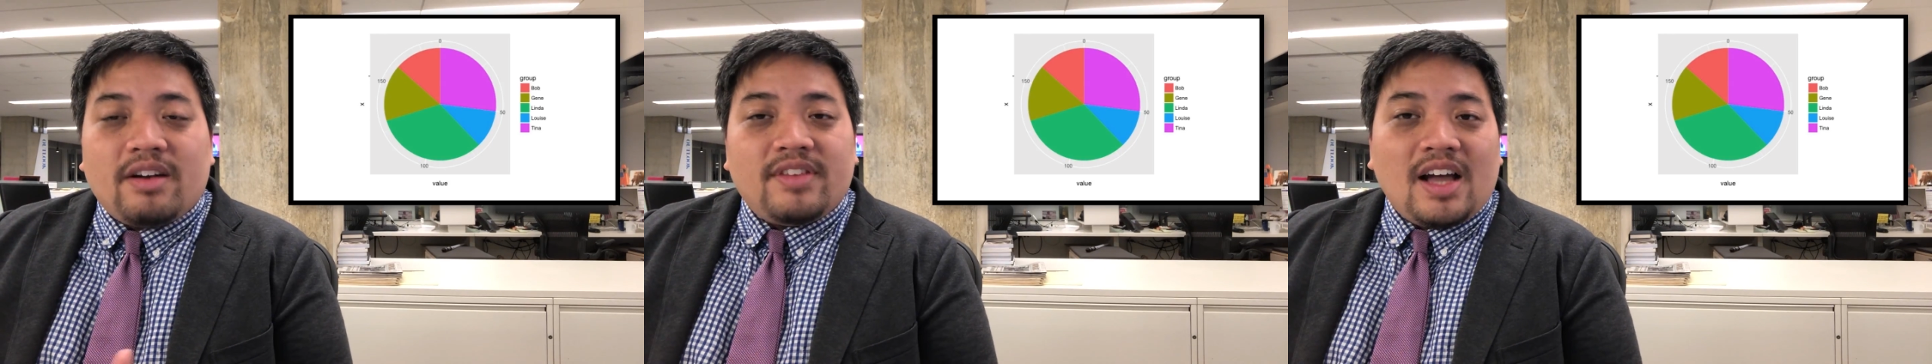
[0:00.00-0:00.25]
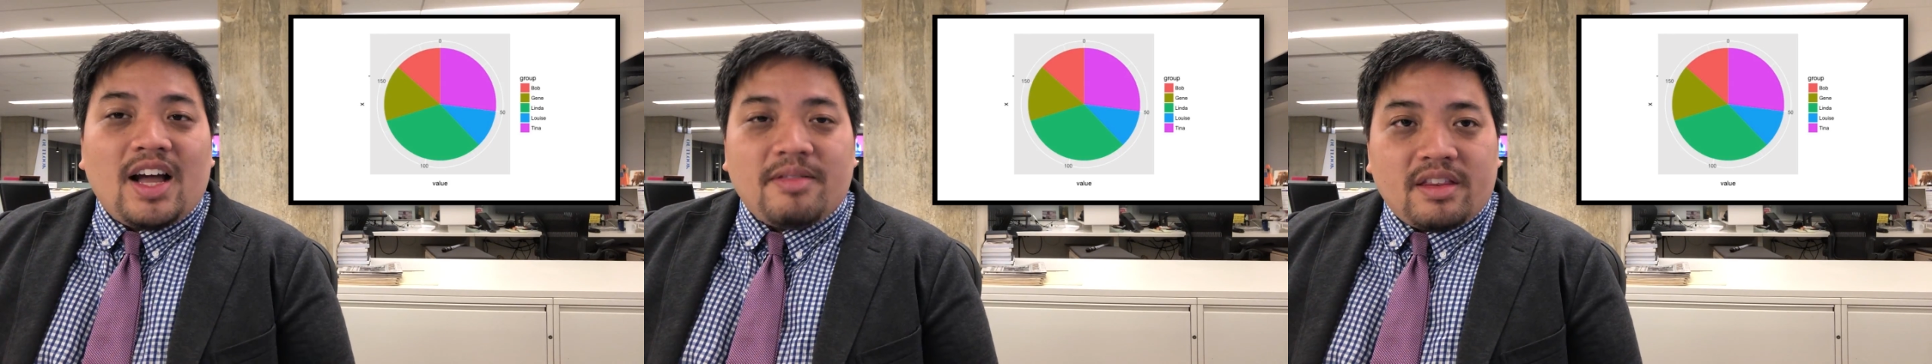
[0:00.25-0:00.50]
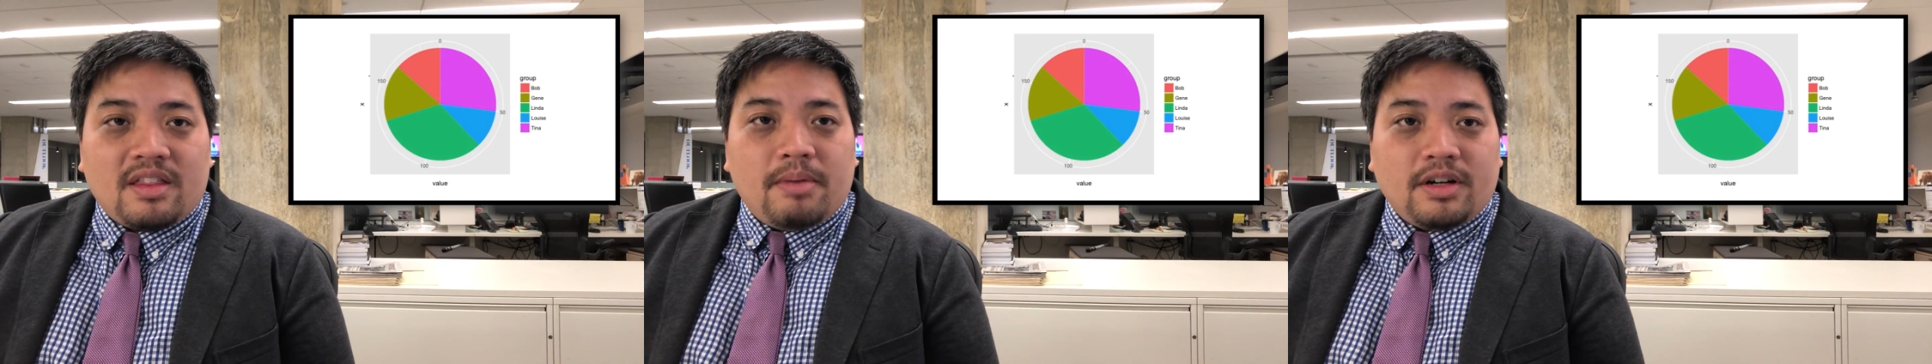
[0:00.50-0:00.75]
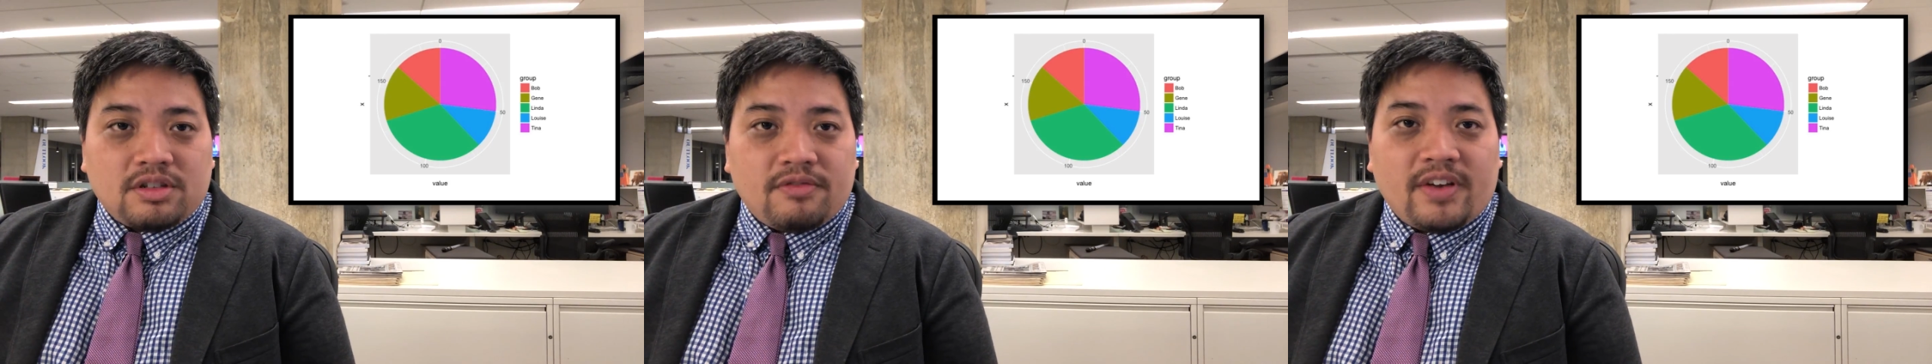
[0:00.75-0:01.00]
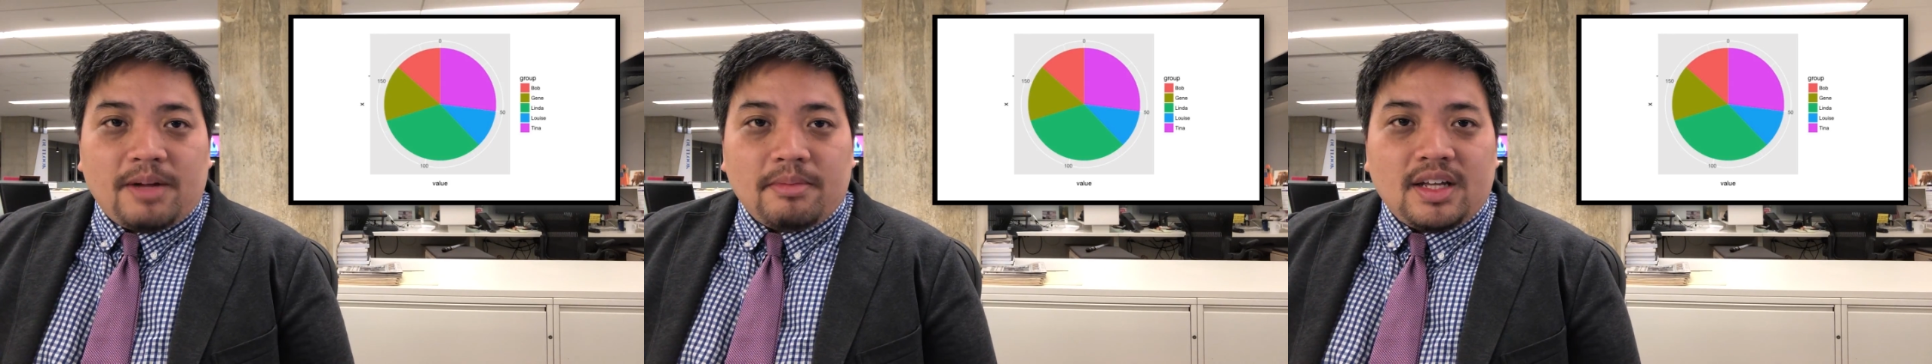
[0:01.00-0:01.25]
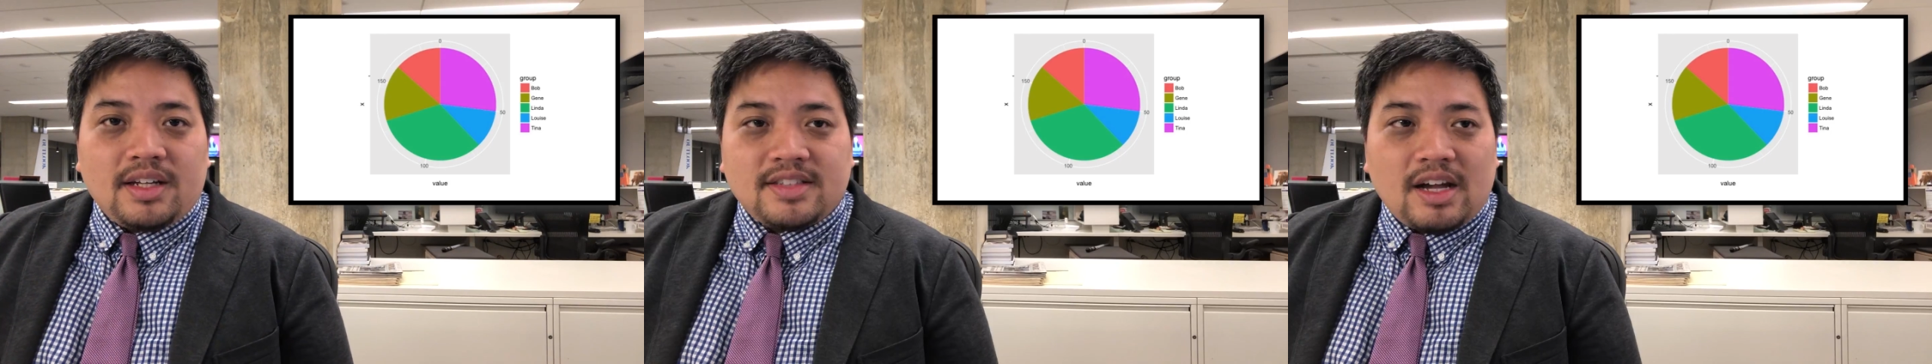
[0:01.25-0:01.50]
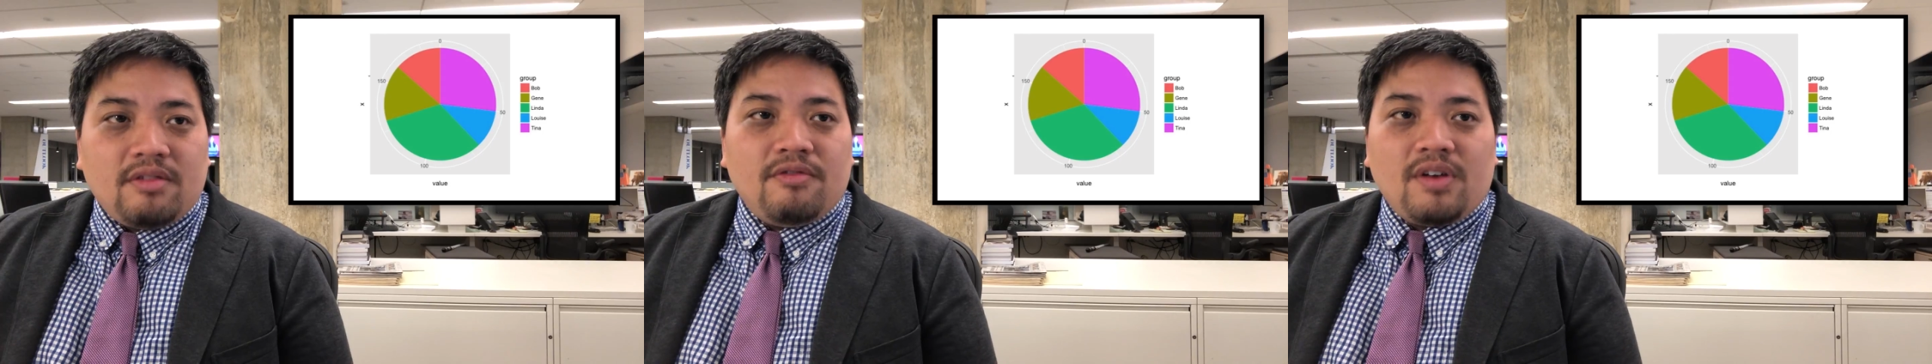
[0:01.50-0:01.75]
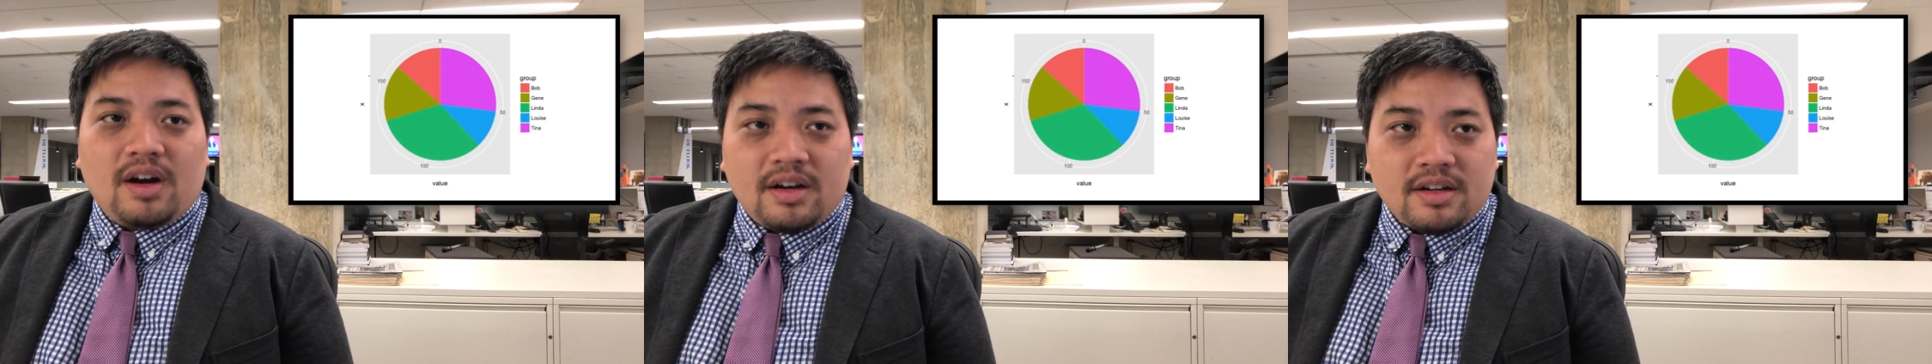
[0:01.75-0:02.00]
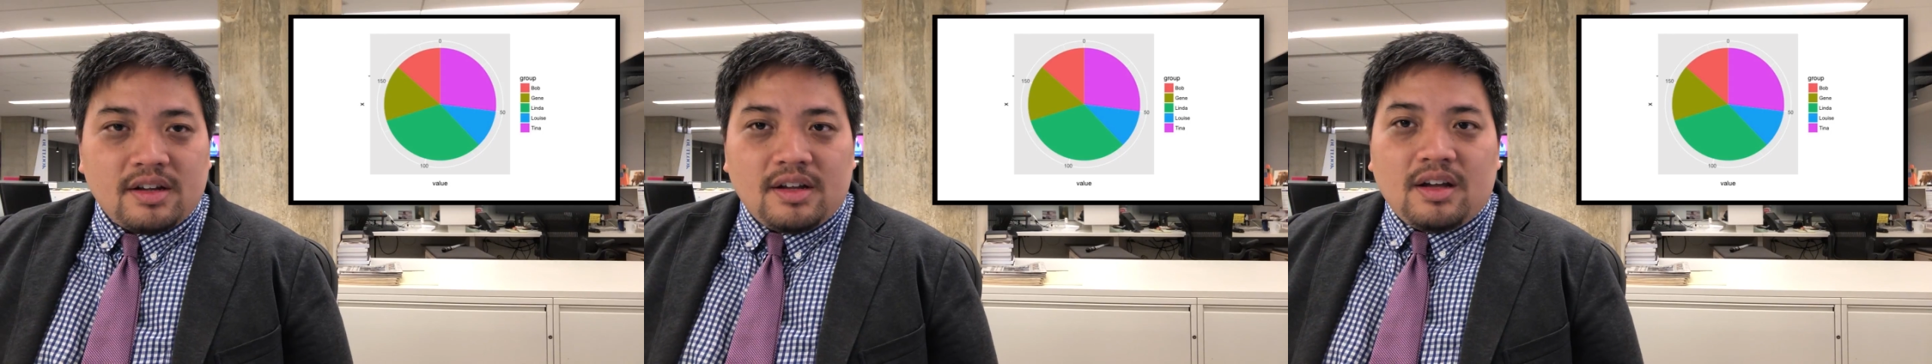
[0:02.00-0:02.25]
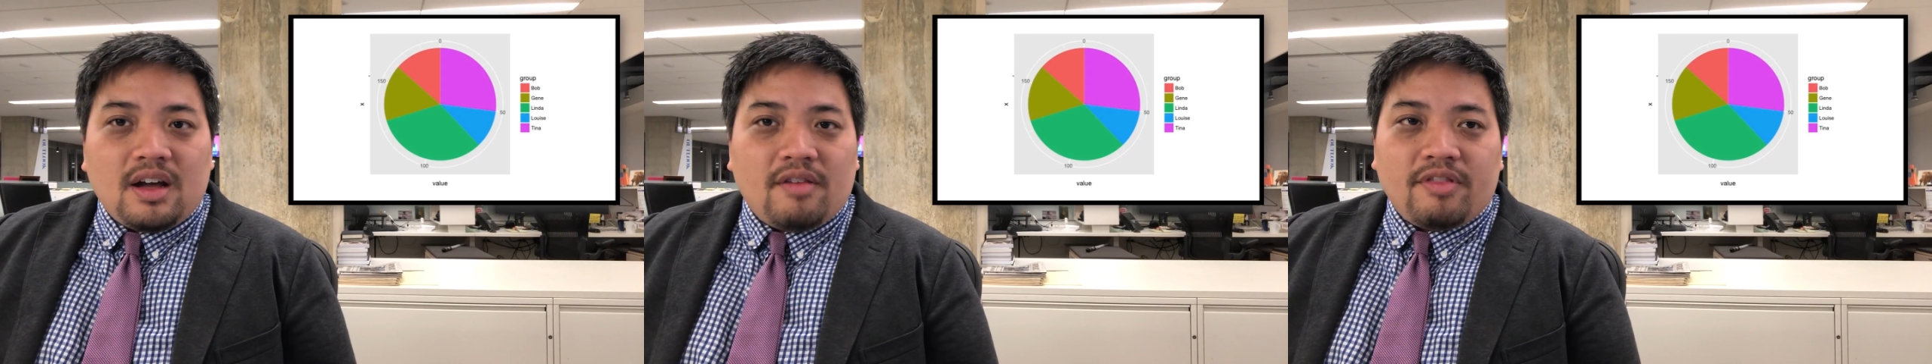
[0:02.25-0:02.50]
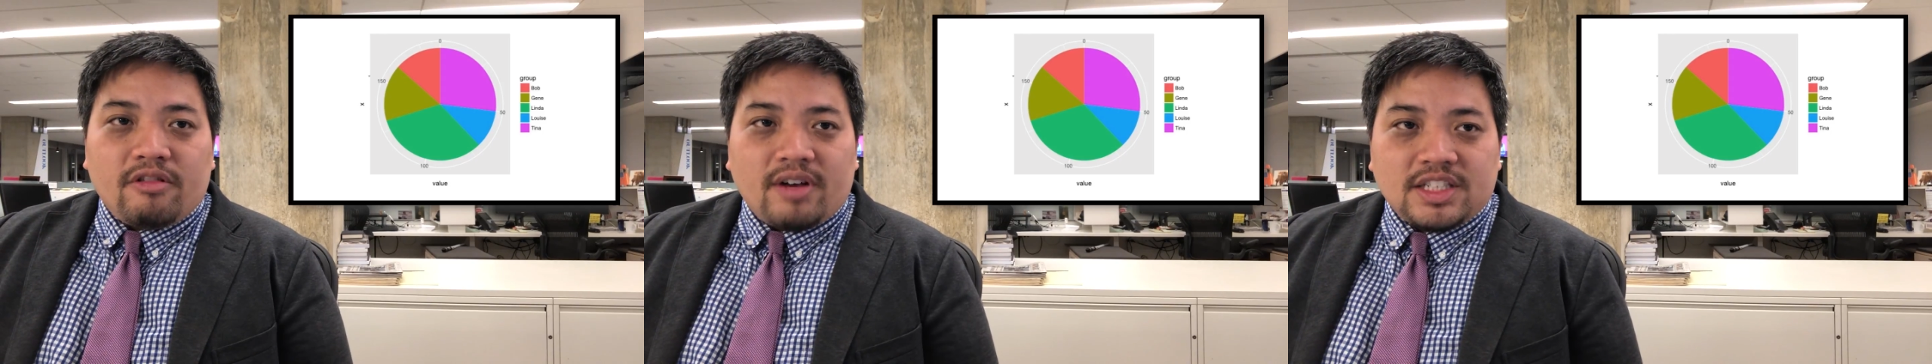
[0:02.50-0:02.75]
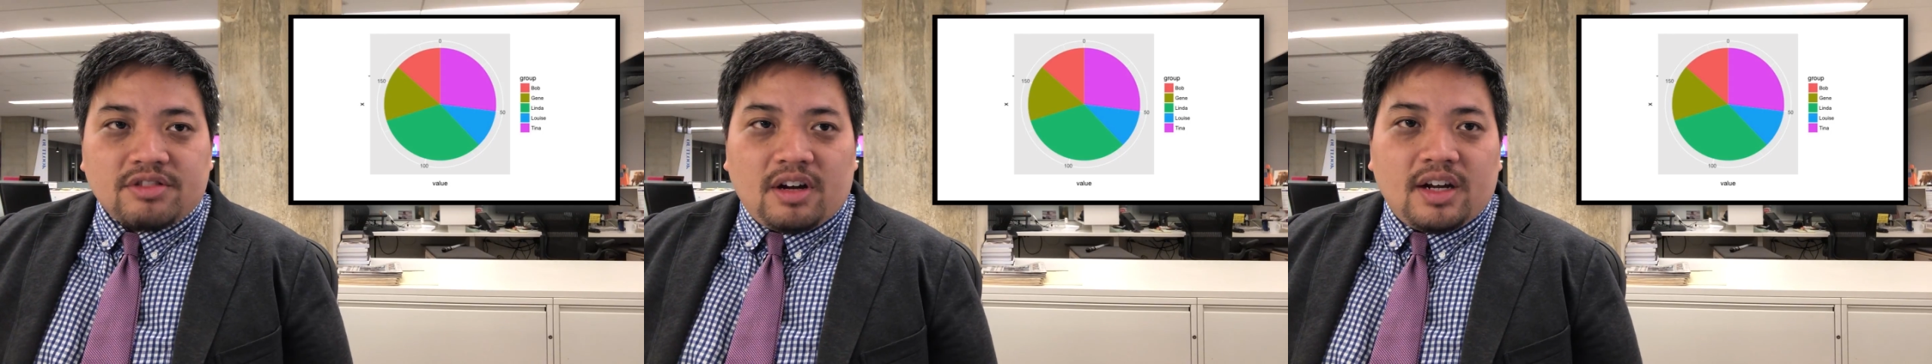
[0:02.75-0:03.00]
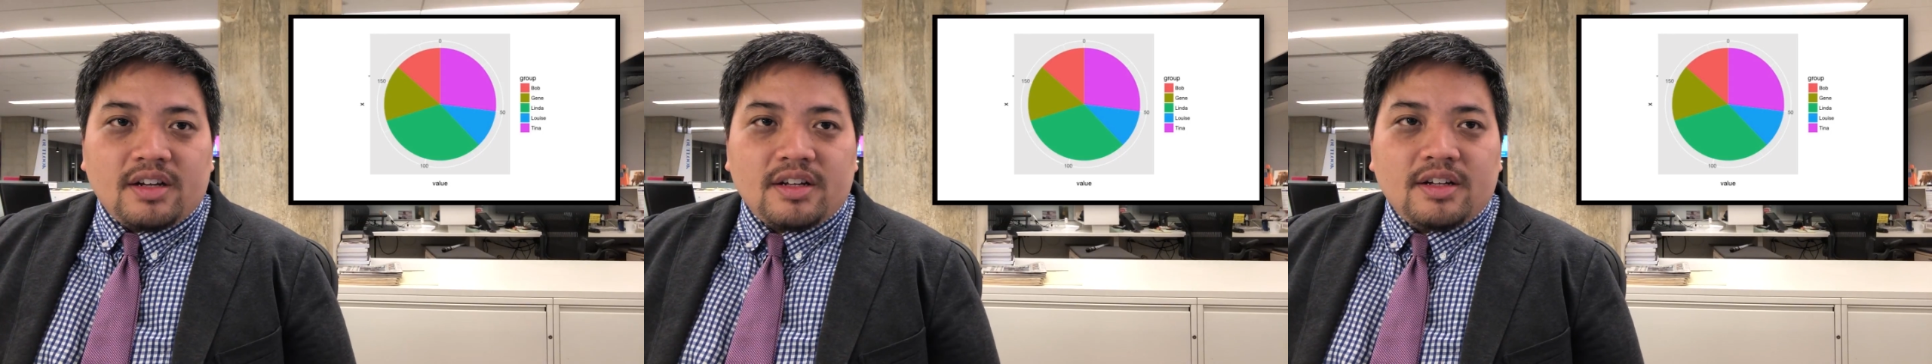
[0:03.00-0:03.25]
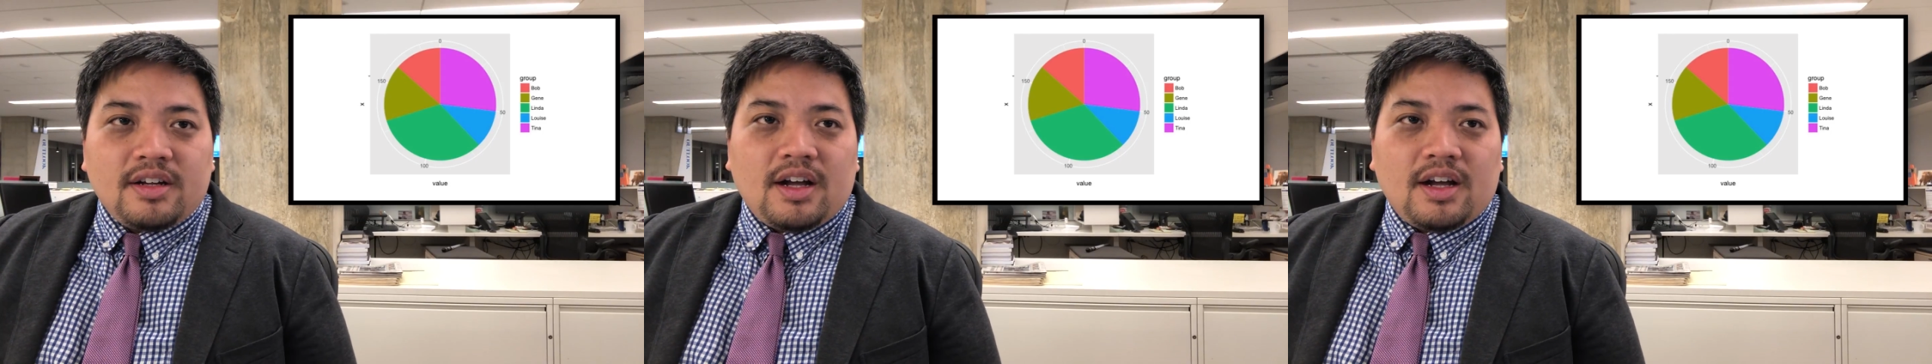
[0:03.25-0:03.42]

time that the Belcher family is out in front of their restaurant,